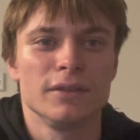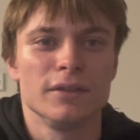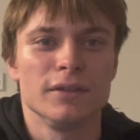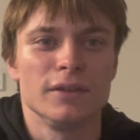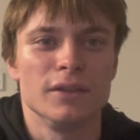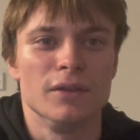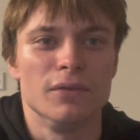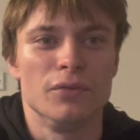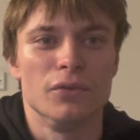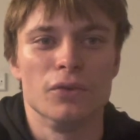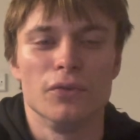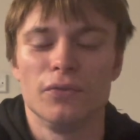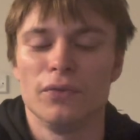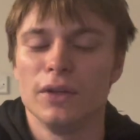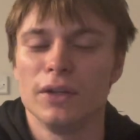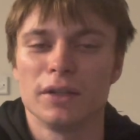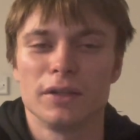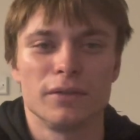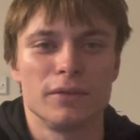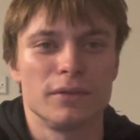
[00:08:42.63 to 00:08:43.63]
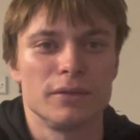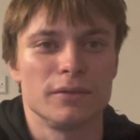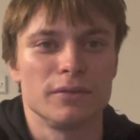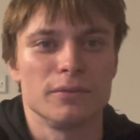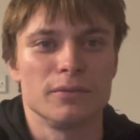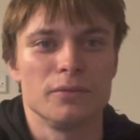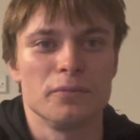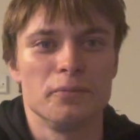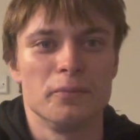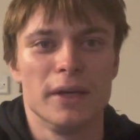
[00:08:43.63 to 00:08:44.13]
If you fear
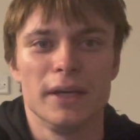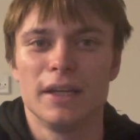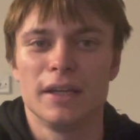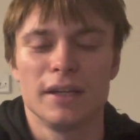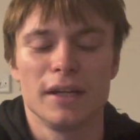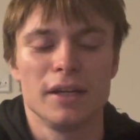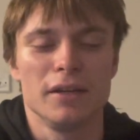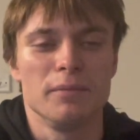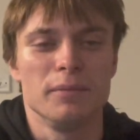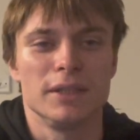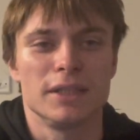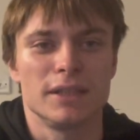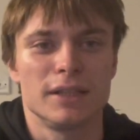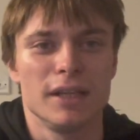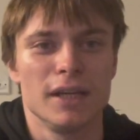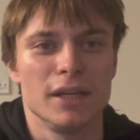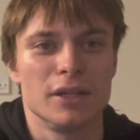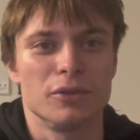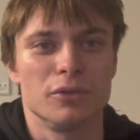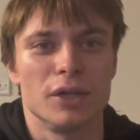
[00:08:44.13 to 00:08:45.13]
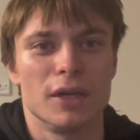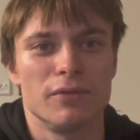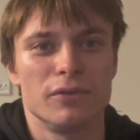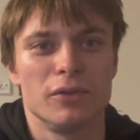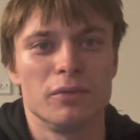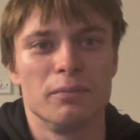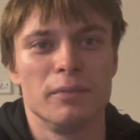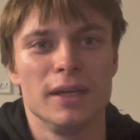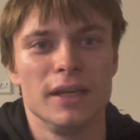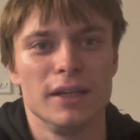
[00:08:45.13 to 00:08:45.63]
making any mistakes, you have to
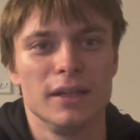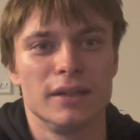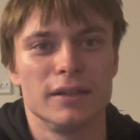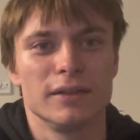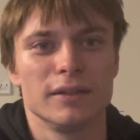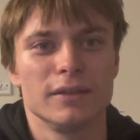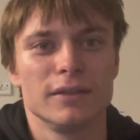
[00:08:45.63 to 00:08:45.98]
make